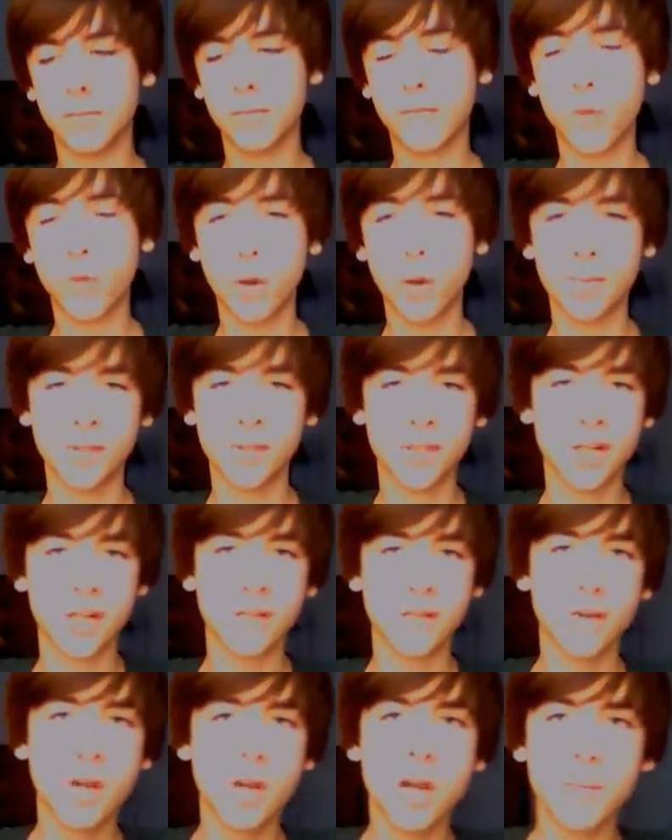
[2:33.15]
forums and
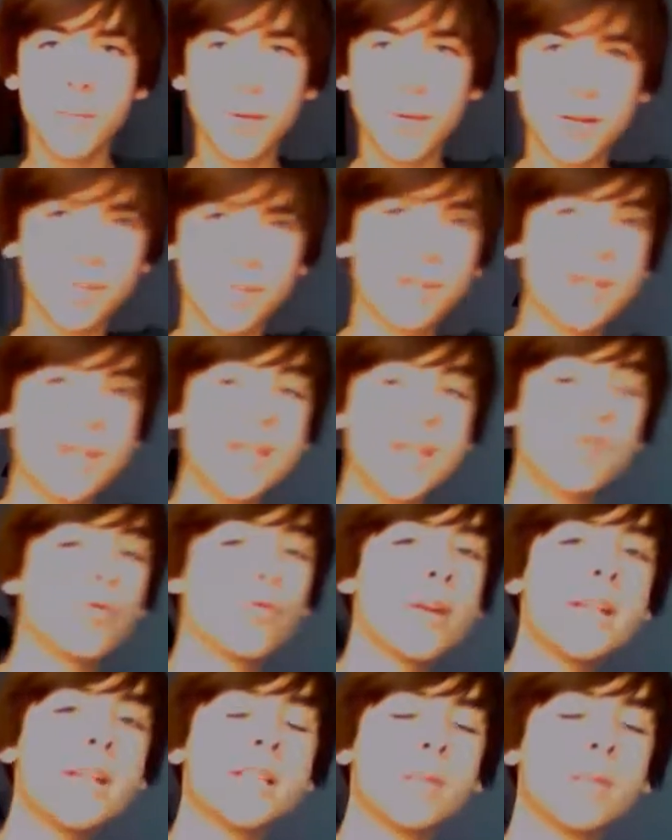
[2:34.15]
stuff, but he
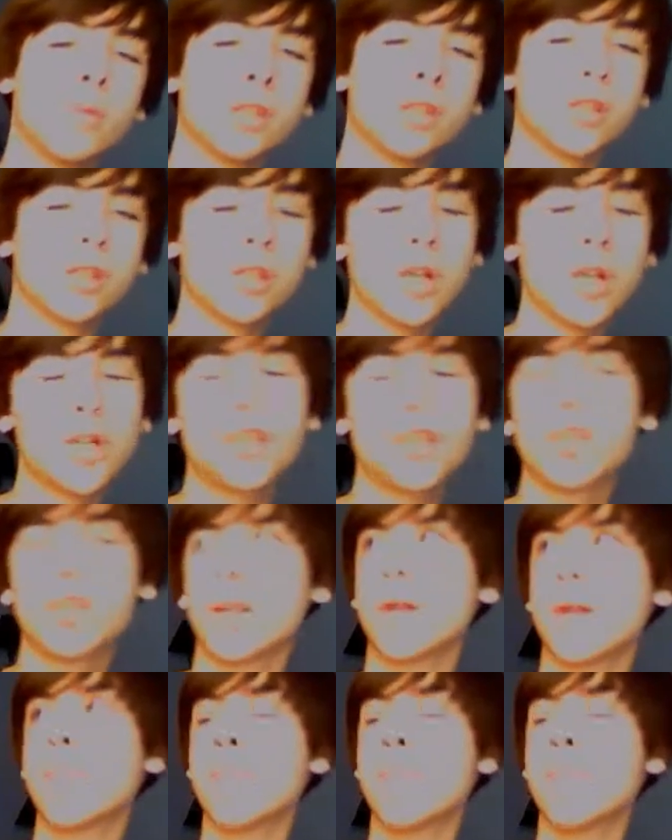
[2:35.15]
reads them with such
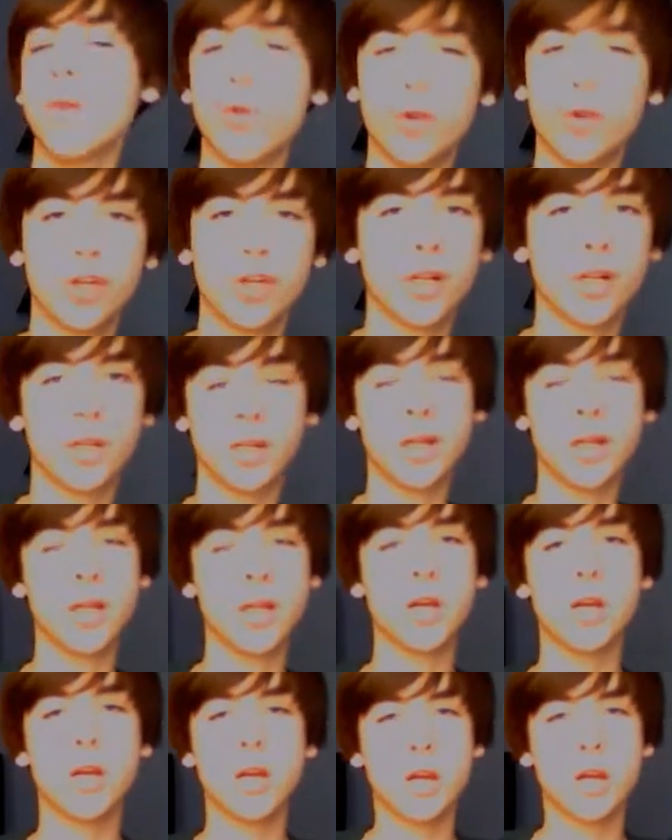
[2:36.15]
emotion that
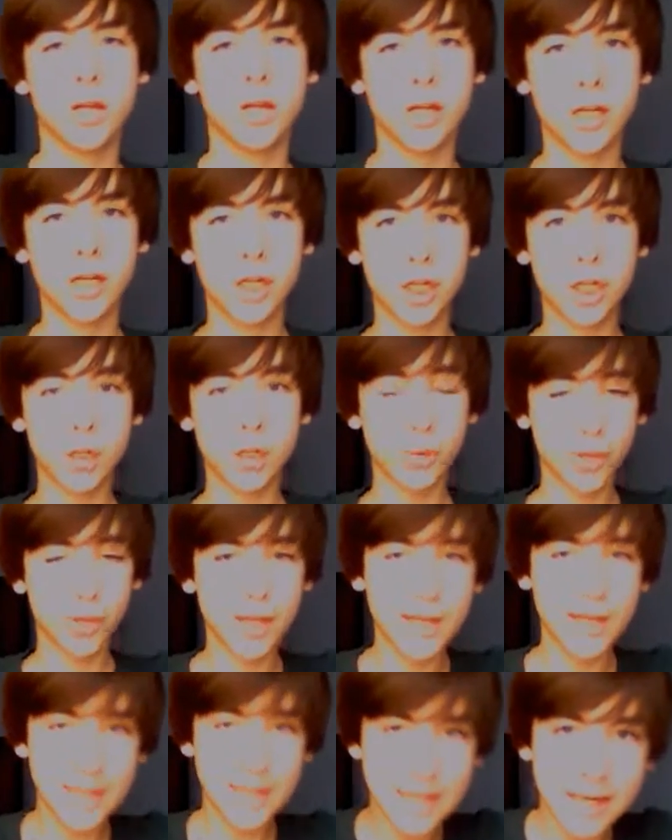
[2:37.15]
you
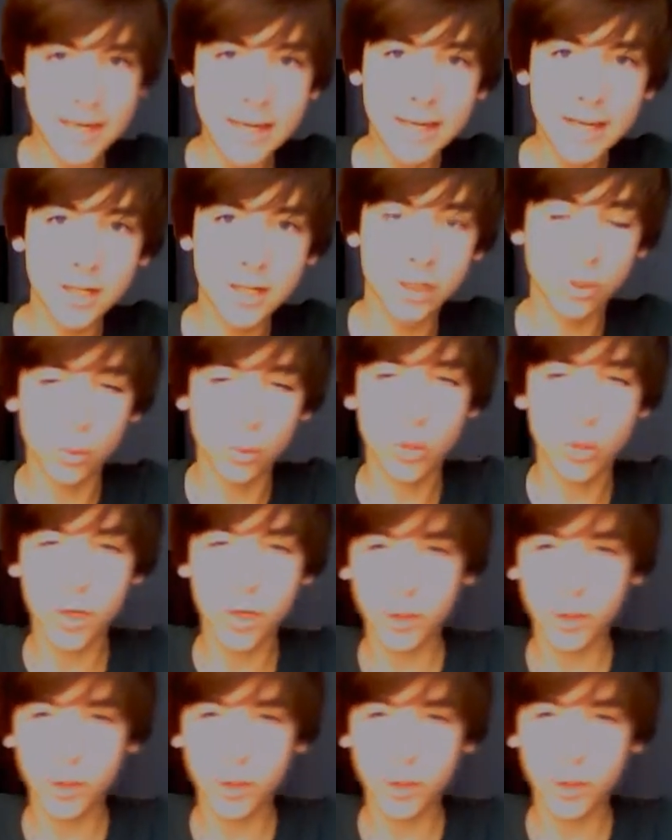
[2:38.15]
think he is the one